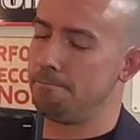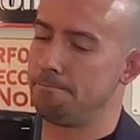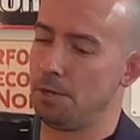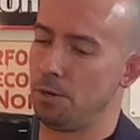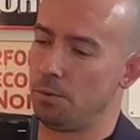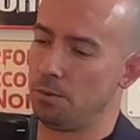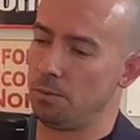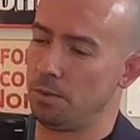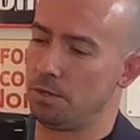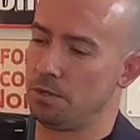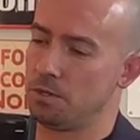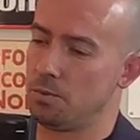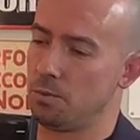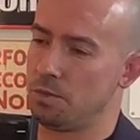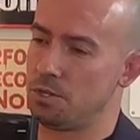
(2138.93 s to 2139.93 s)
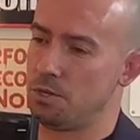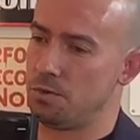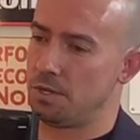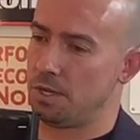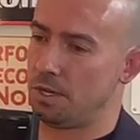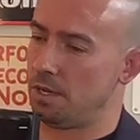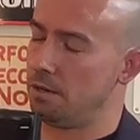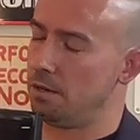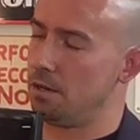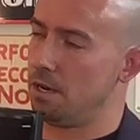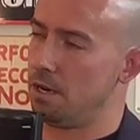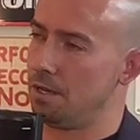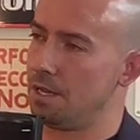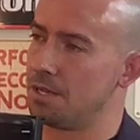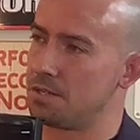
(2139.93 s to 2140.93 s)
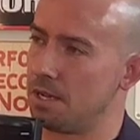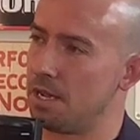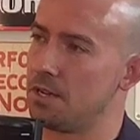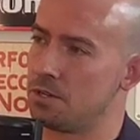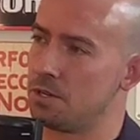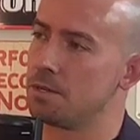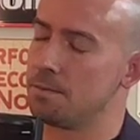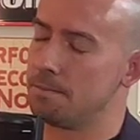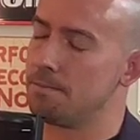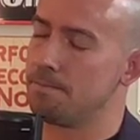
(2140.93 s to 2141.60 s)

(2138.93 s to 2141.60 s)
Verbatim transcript: You know, when choosing a listing agent.